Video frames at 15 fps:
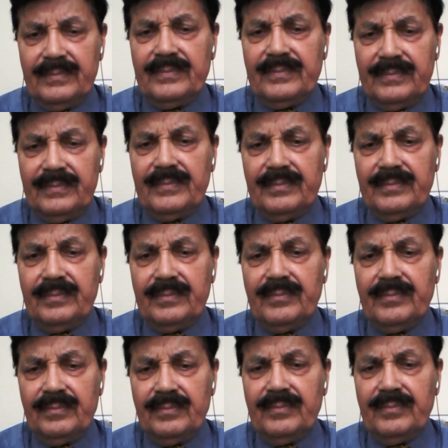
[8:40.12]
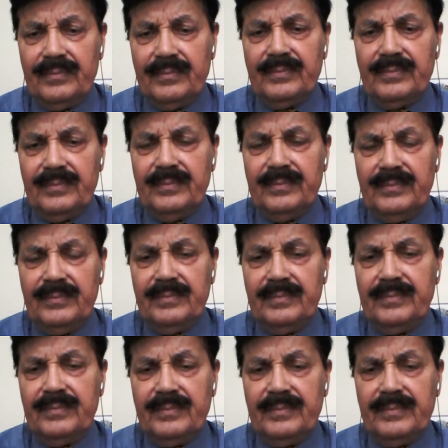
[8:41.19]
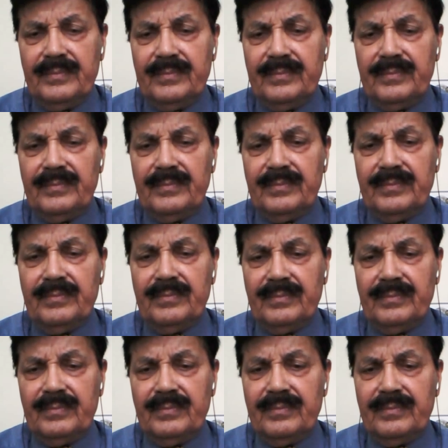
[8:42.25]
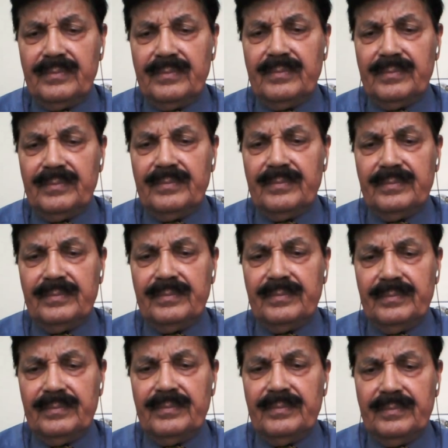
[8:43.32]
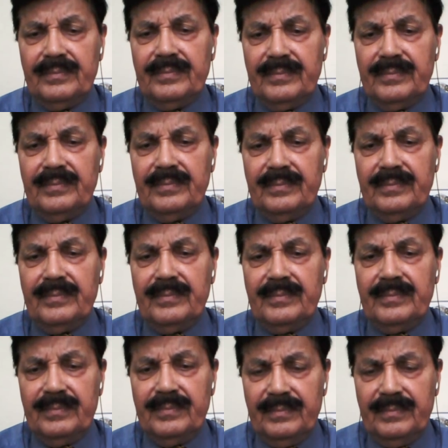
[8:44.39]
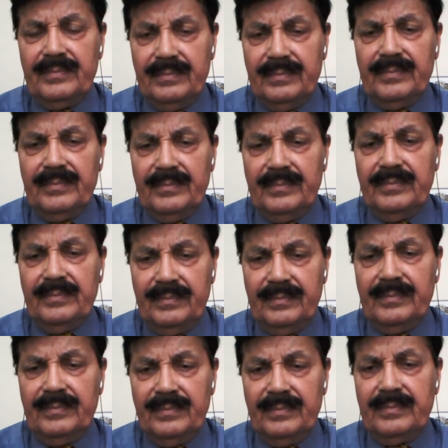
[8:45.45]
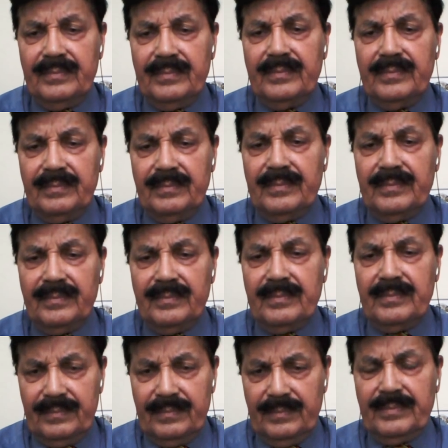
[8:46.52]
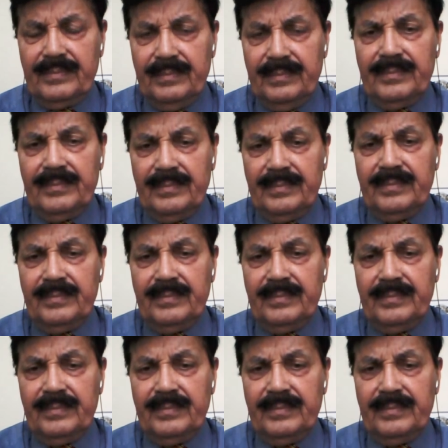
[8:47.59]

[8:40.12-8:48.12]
This person isn't speaking.